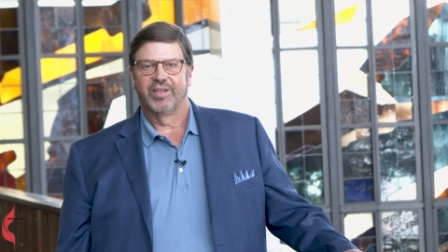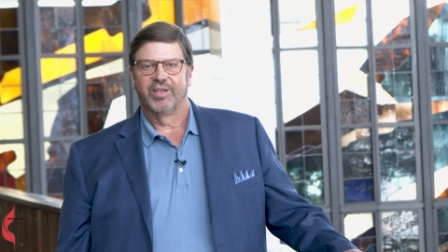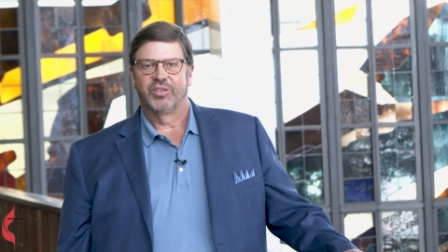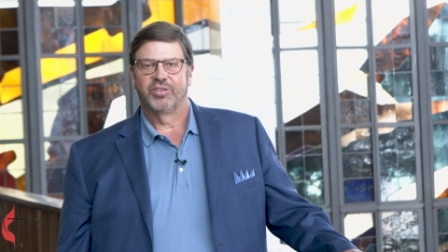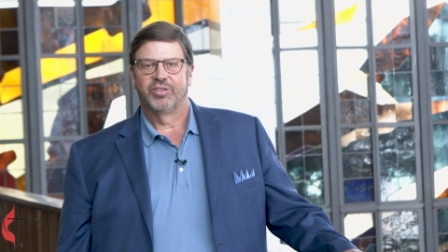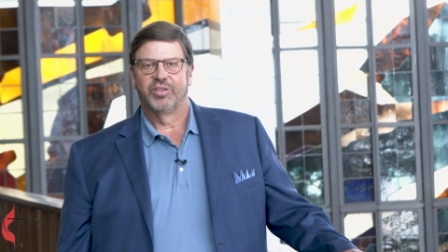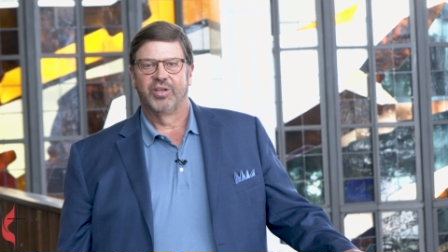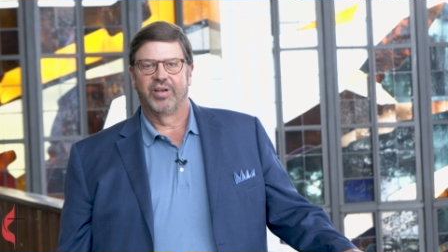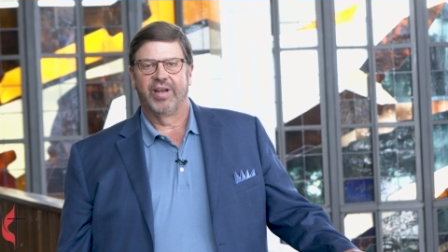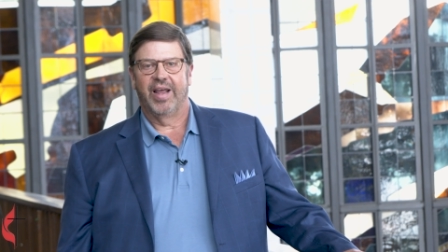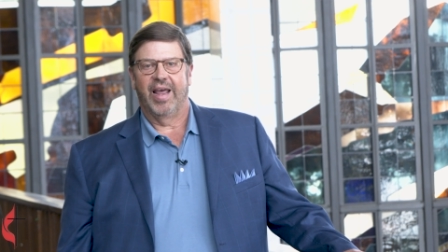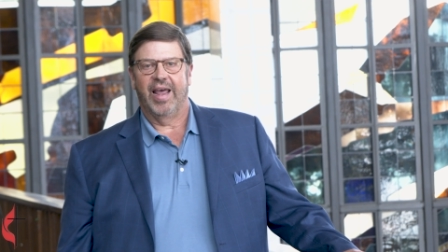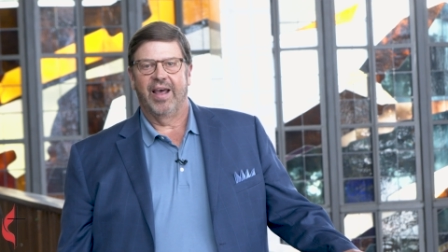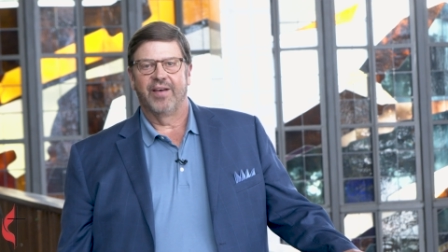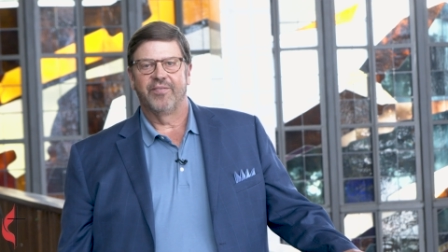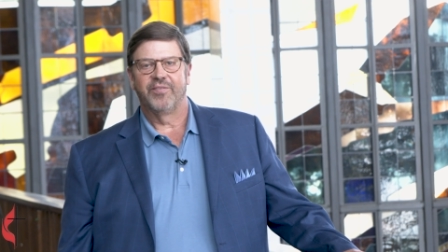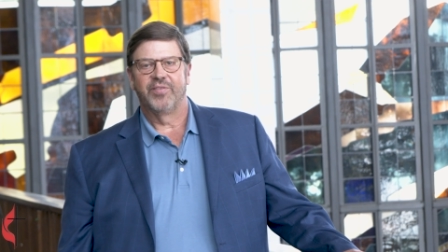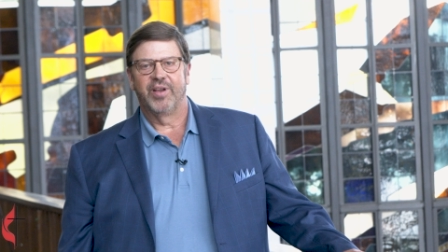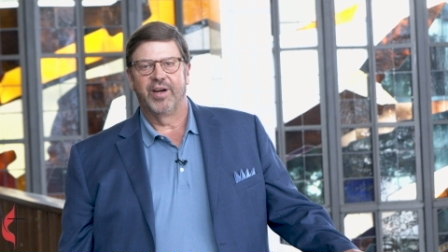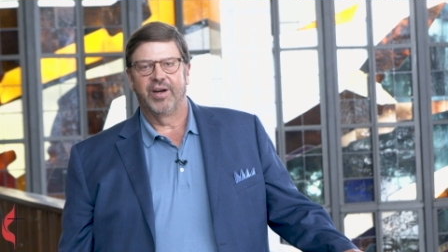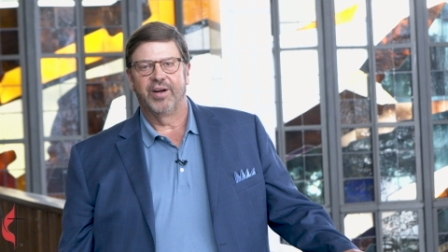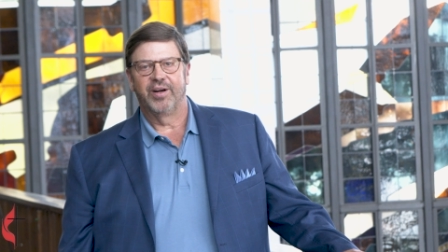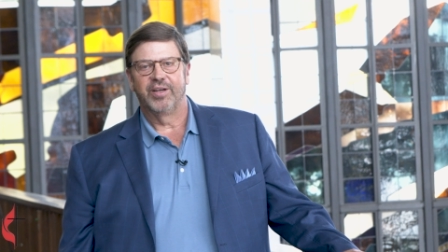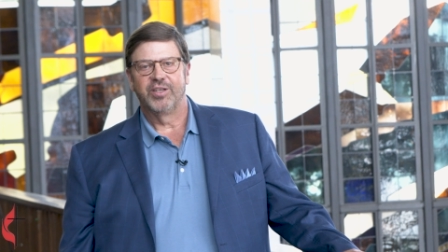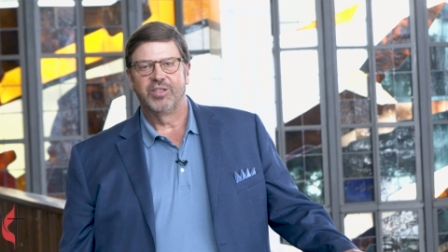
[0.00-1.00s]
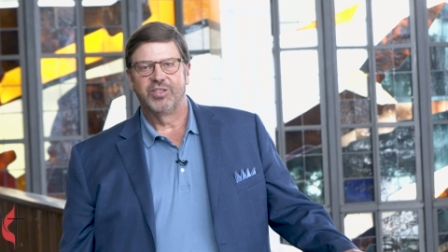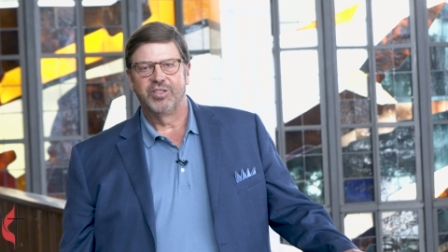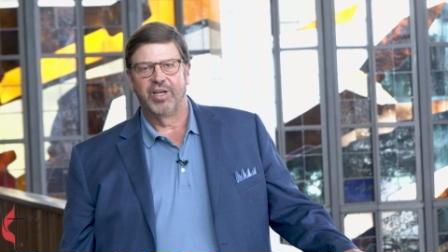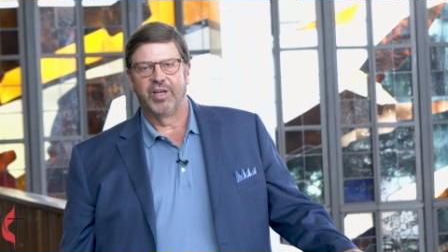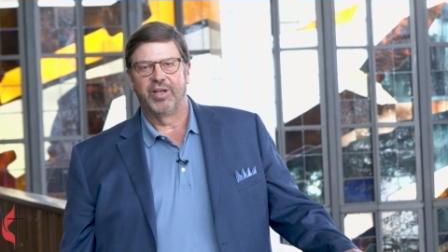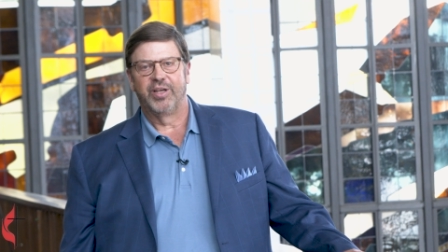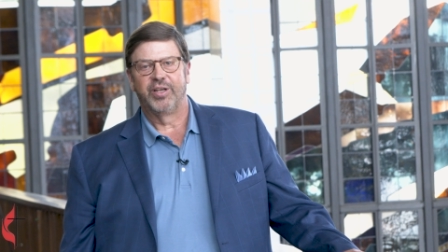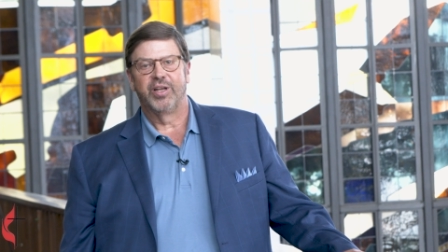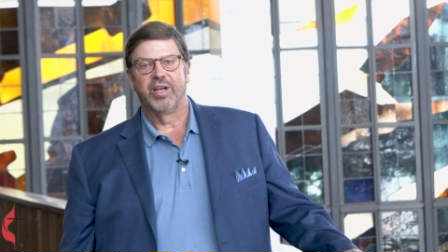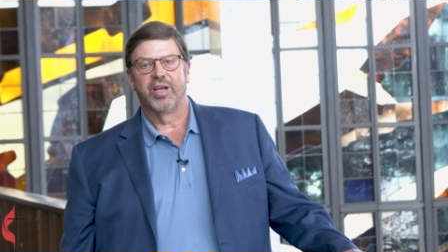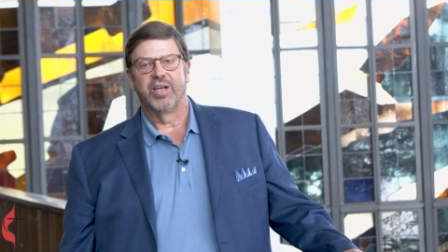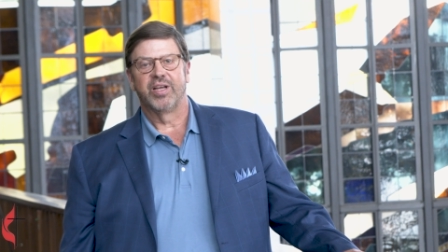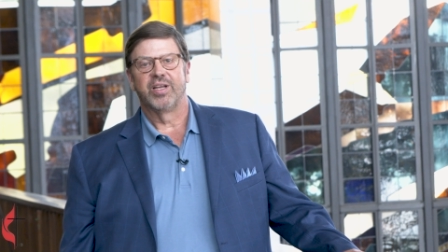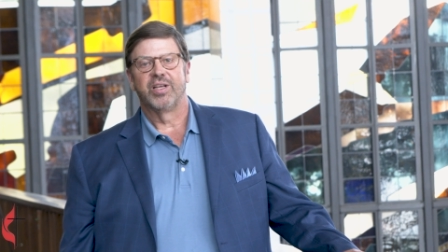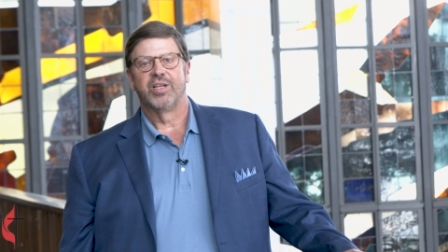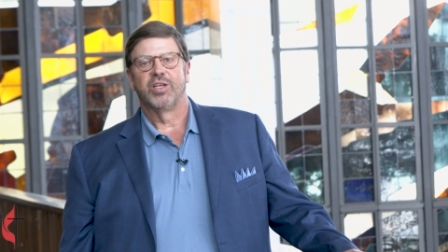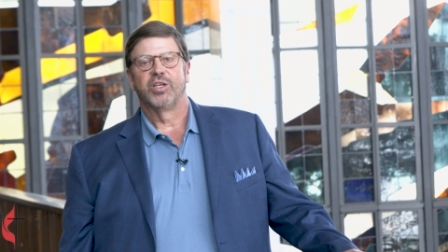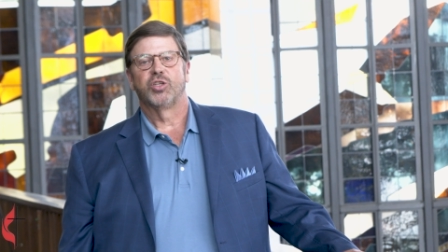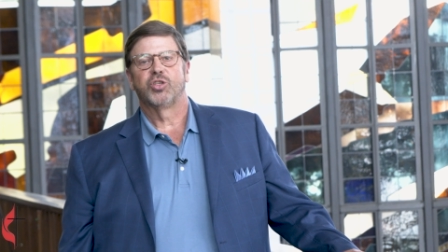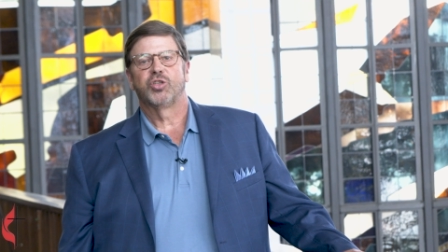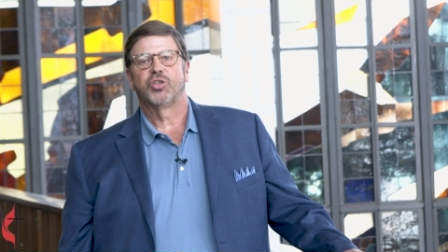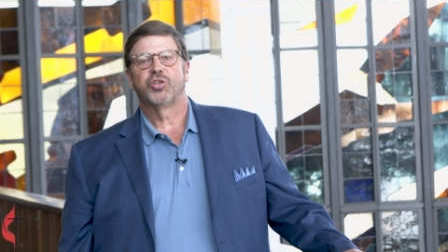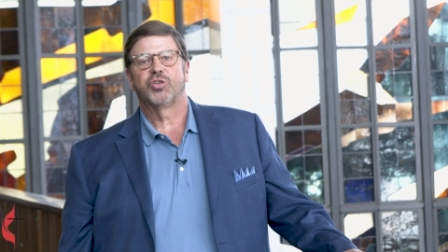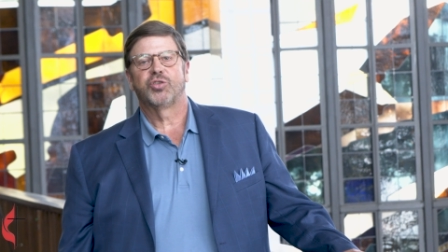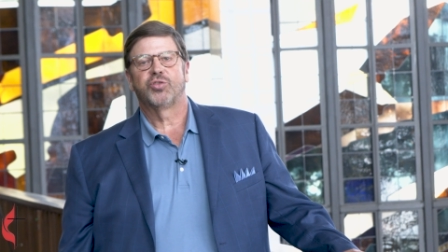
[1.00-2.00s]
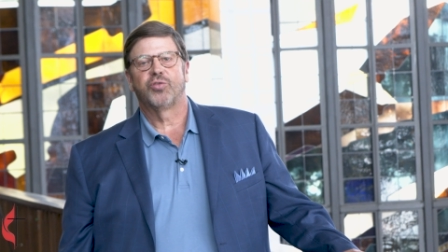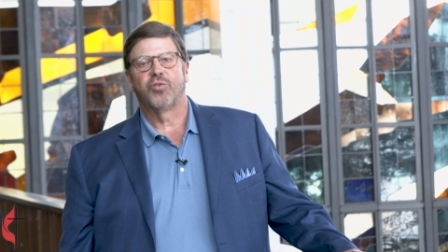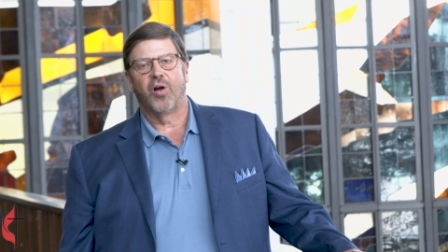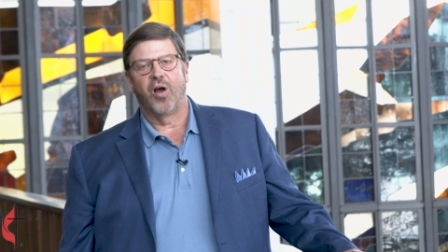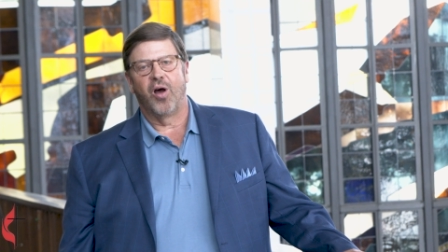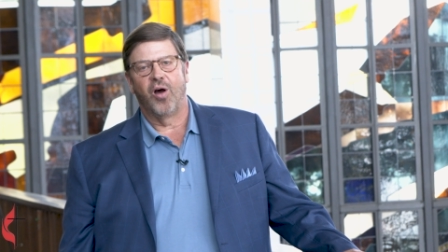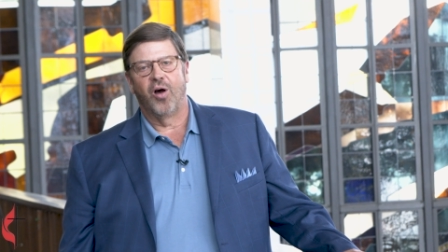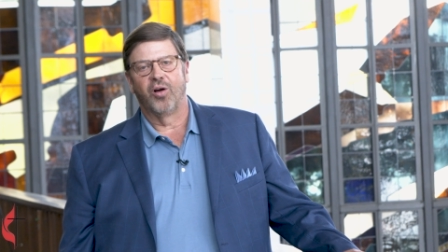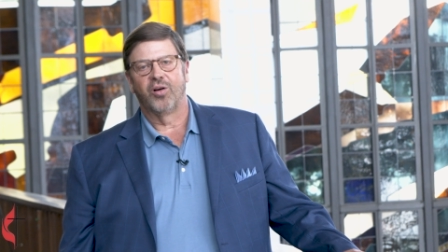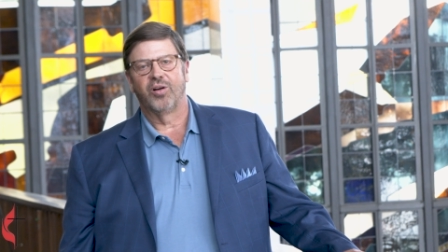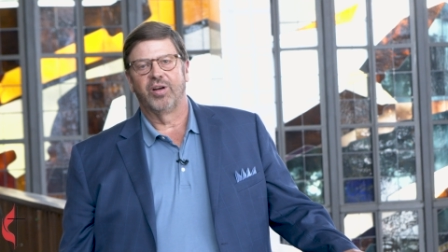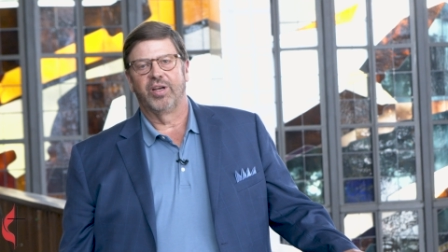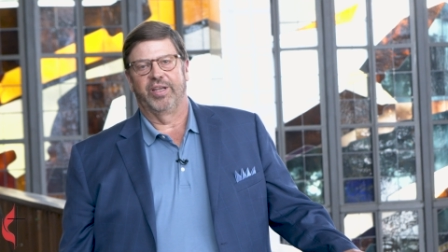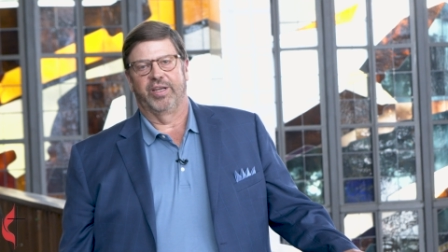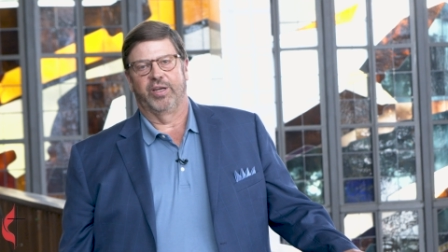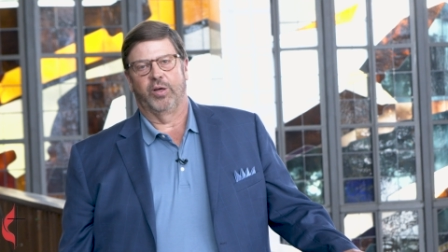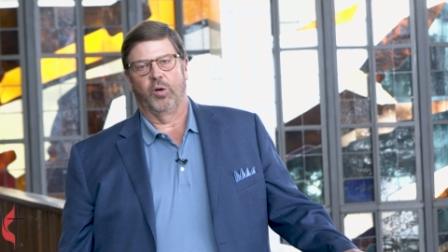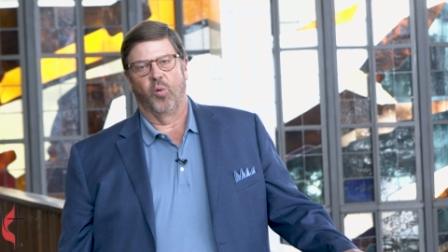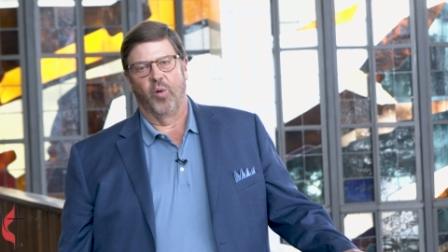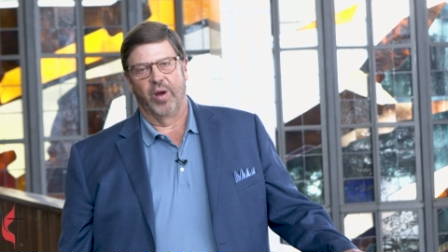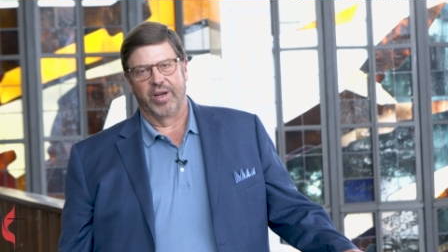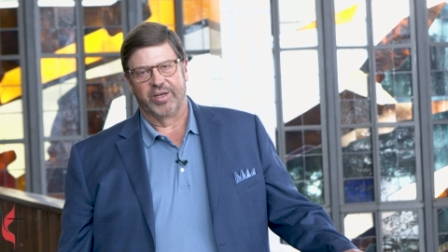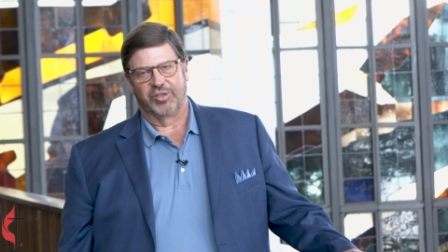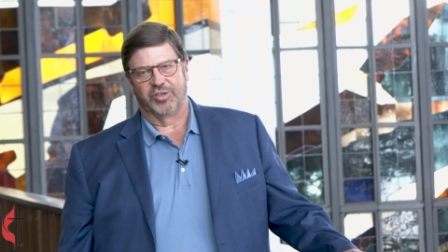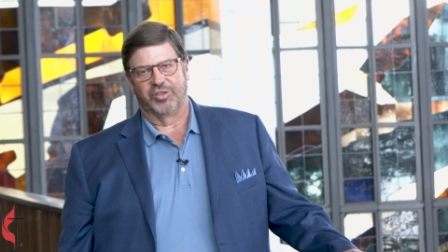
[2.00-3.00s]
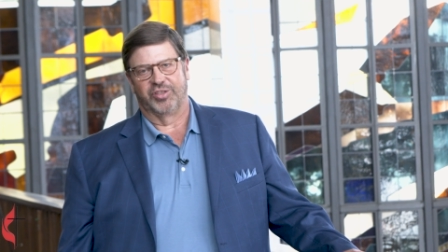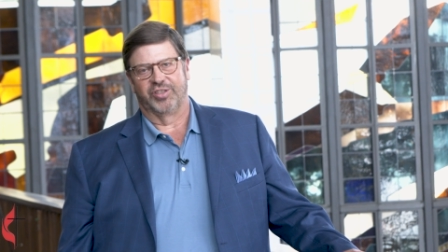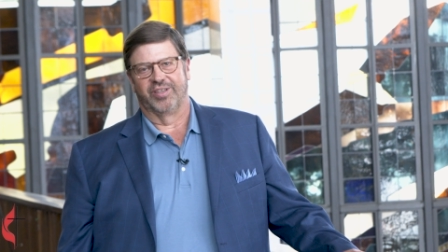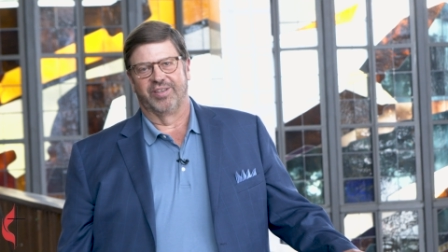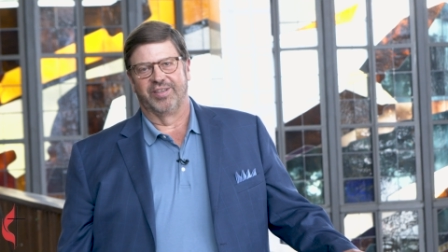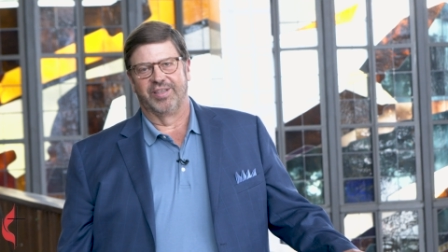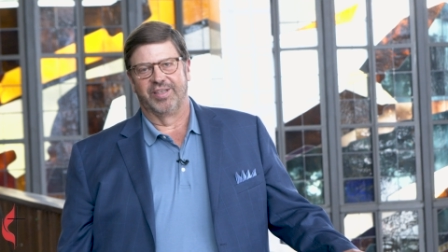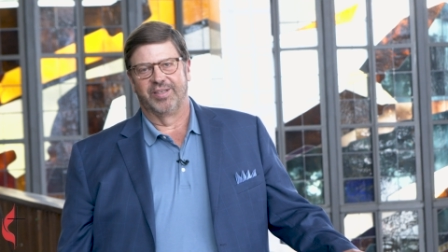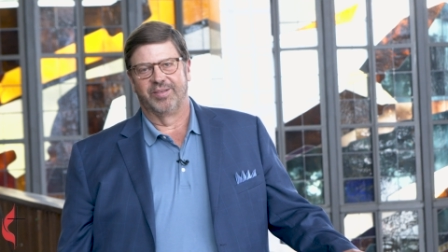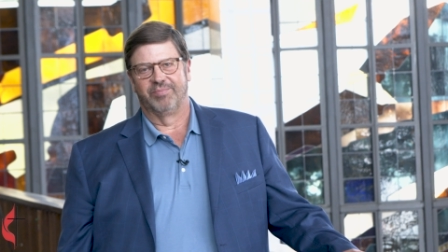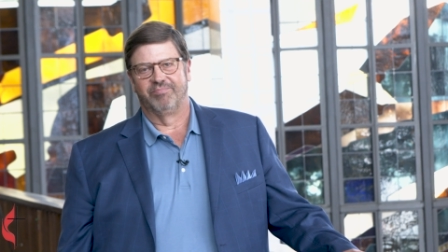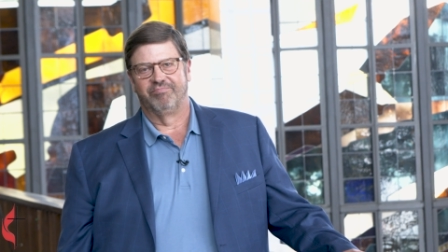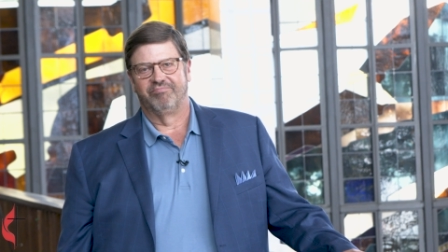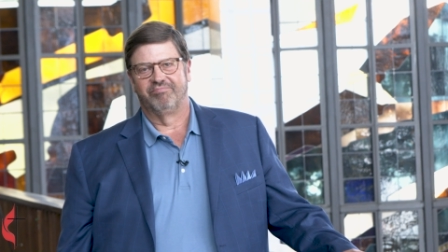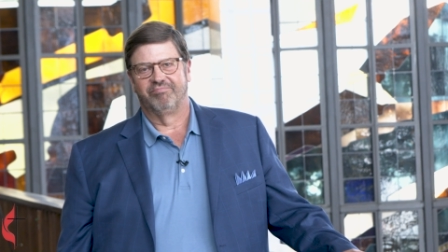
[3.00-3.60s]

should have their agenda strongly questioned.